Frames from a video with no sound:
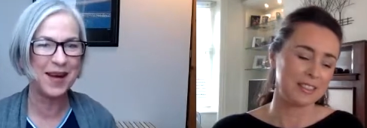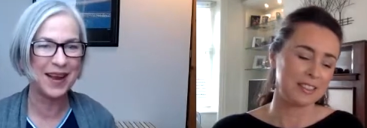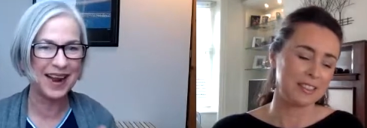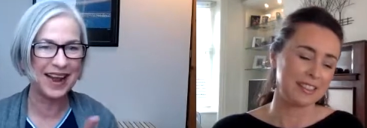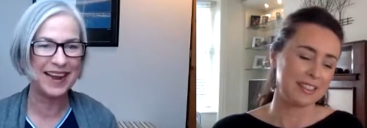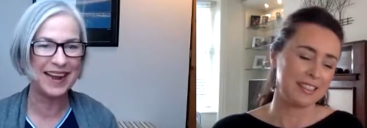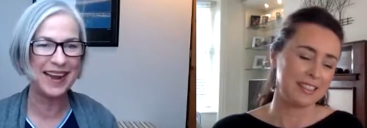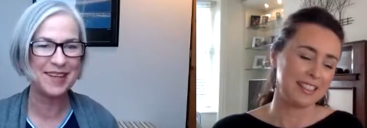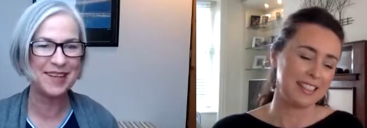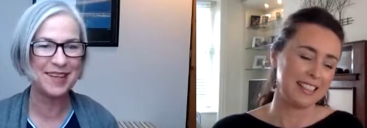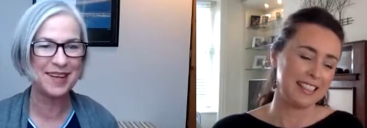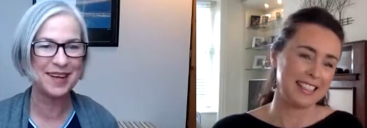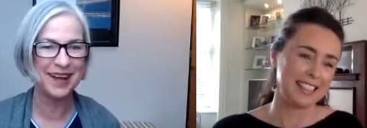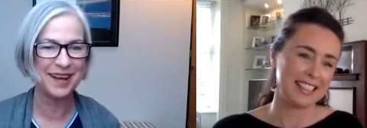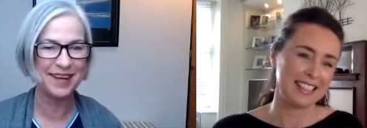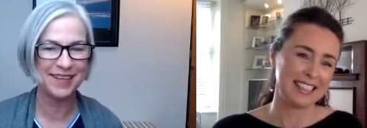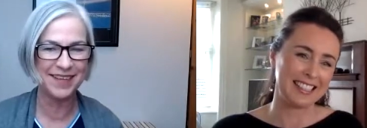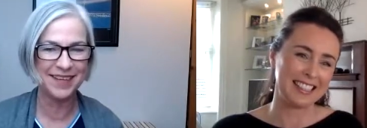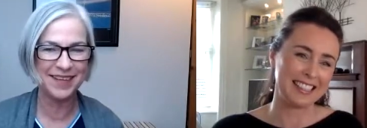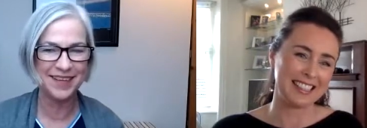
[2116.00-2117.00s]
Speaker 1: and I'll let you
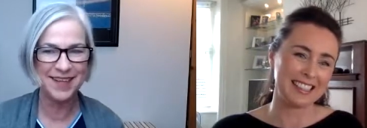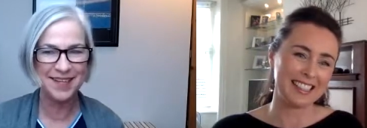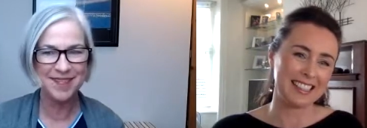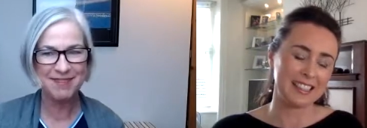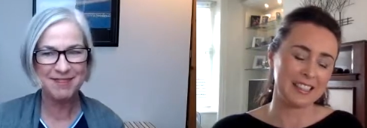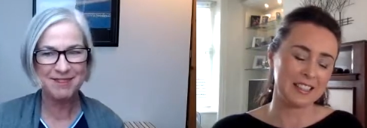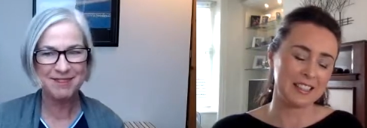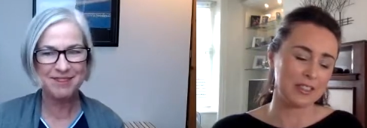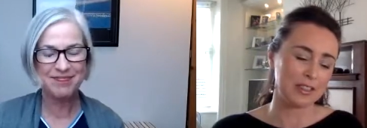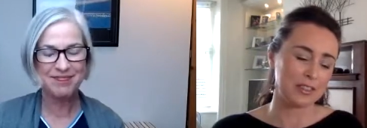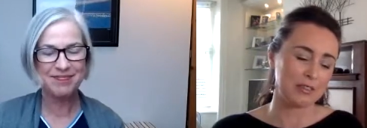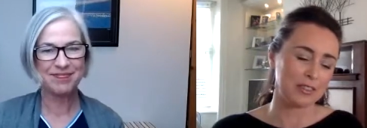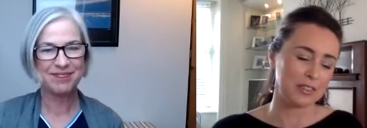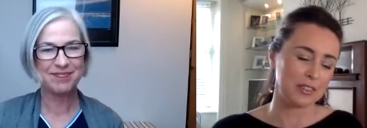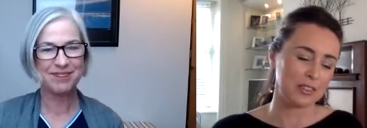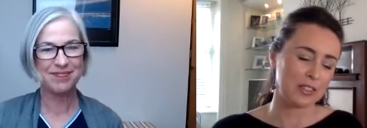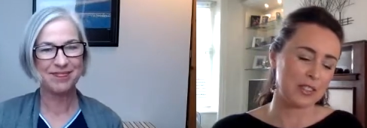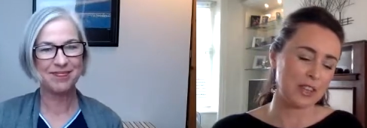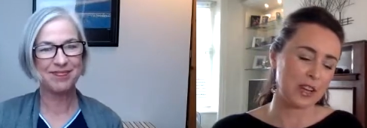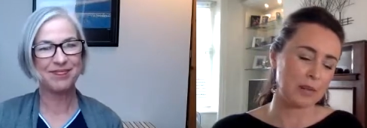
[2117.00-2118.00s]
know.
Speaker 2: Yeah, the dove
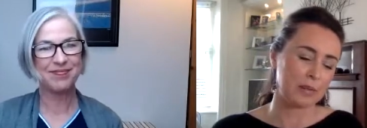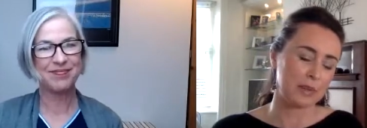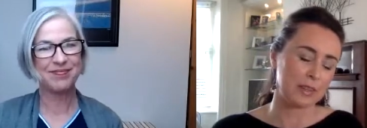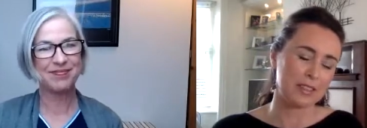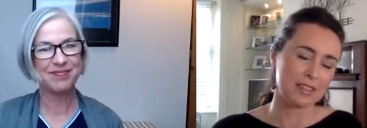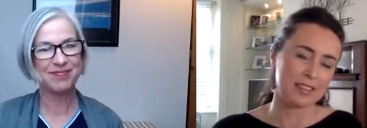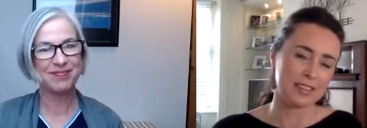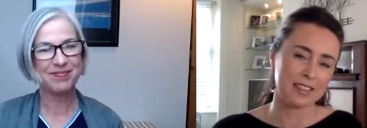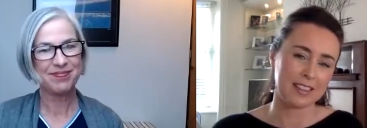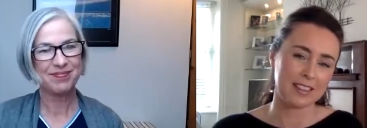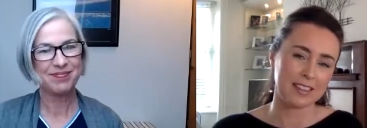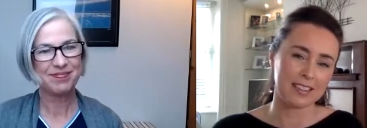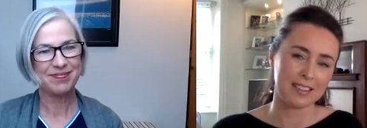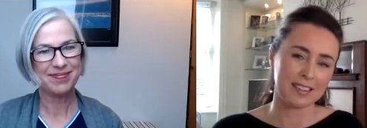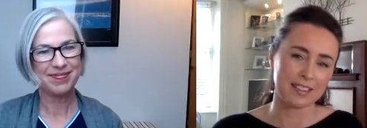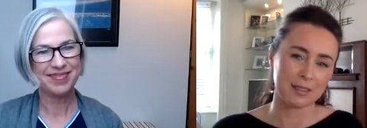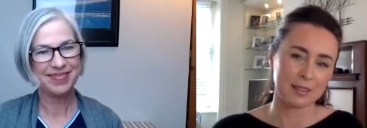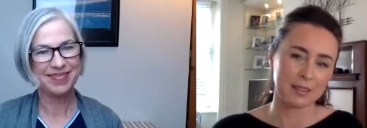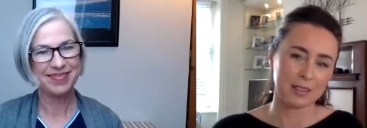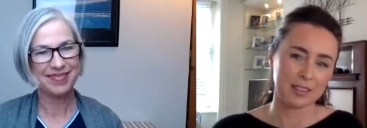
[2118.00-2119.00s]
on the choppy
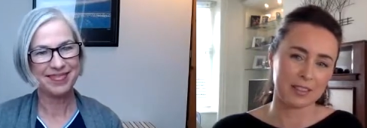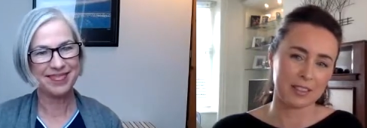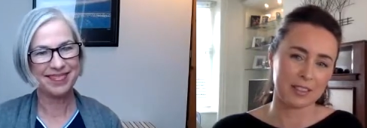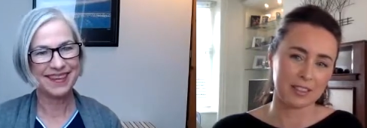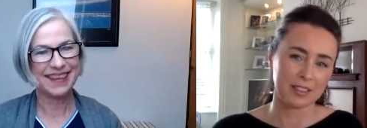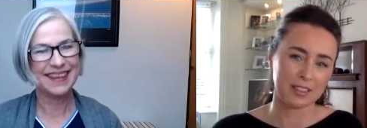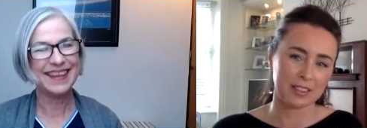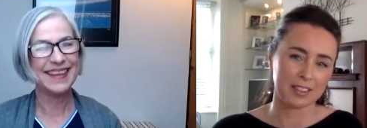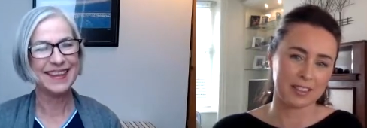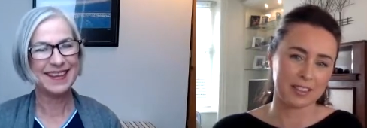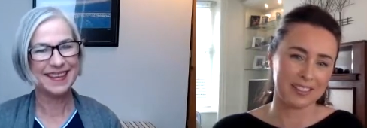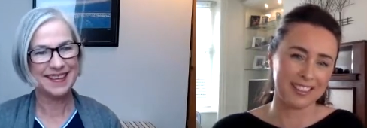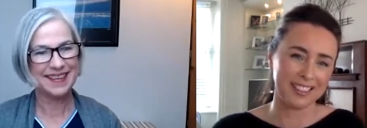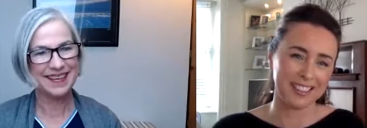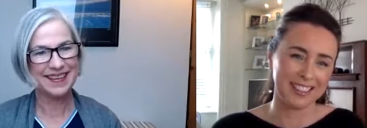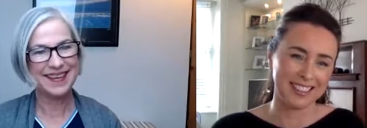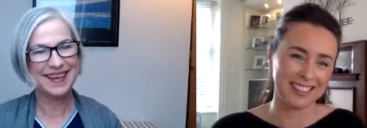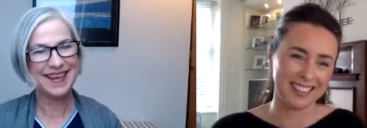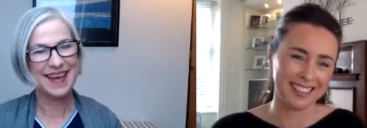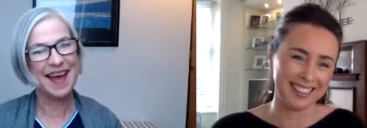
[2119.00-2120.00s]
sea. That's what I saw. You
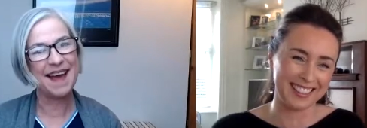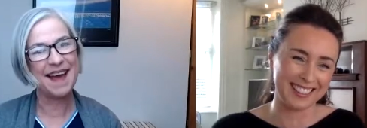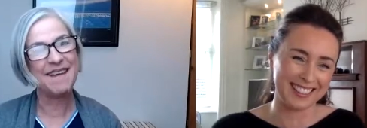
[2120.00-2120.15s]
know, yeah.